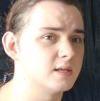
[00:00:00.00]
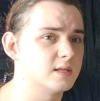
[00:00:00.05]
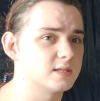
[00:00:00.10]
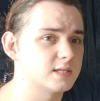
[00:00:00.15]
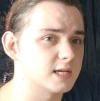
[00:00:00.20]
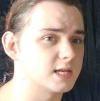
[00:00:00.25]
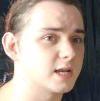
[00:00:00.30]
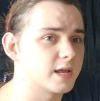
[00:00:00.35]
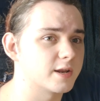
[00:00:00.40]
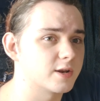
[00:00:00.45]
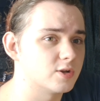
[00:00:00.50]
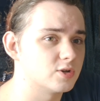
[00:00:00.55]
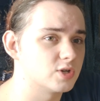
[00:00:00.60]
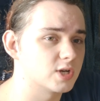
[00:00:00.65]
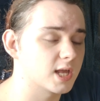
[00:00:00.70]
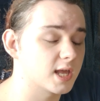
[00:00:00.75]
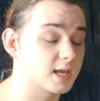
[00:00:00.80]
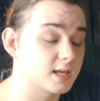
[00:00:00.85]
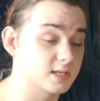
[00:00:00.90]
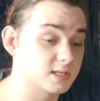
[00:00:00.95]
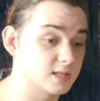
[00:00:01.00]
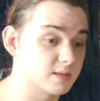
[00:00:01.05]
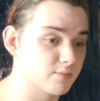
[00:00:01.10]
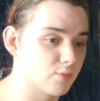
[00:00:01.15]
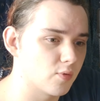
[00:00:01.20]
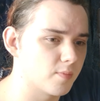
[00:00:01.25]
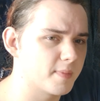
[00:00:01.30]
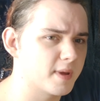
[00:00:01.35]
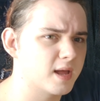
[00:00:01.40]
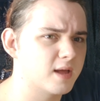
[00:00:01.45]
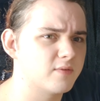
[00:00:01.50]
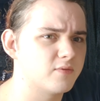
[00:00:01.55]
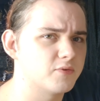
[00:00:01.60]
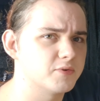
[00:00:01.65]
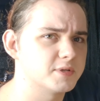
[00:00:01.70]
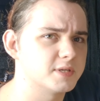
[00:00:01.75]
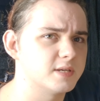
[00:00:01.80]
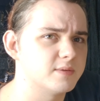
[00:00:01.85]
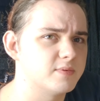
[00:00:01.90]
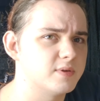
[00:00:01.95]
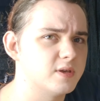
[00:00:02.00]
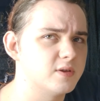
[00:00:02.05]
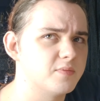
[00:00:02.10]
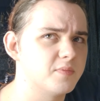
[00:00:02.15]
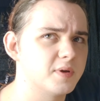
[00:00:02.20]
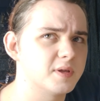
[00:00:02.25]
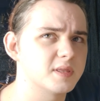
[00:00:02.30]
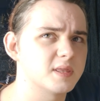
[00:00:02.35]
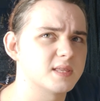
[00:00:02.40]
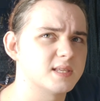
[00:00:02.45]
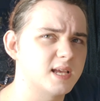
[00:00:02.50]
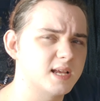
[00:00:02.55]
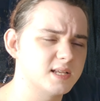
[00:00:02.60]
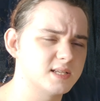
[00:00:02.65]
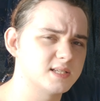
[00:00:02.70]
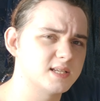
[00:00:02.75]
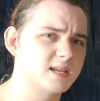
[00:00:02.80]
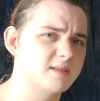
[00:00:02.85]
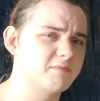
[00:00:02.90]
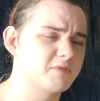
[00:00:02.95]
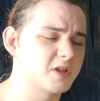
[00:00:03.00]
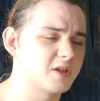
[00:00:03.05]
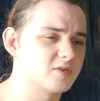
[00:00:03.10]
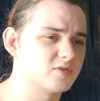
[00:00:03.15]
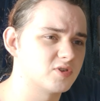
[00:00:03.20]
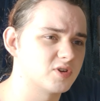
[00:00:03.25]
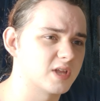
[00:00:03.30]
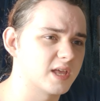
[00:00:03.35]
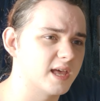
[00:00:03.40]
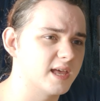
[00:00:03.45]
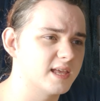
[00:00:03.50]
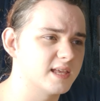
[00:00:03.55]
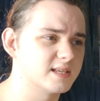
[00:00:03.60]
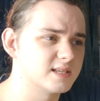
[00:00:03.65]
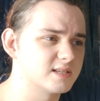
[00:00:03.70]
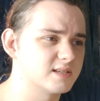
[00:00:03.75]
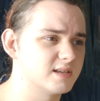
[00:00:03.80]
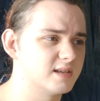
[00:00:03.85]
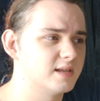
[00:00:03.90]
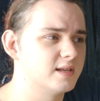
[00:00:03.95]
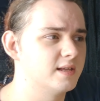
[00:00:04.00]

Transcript: ten nine hundred K is the more powerful C P U, but ten seven hundred K is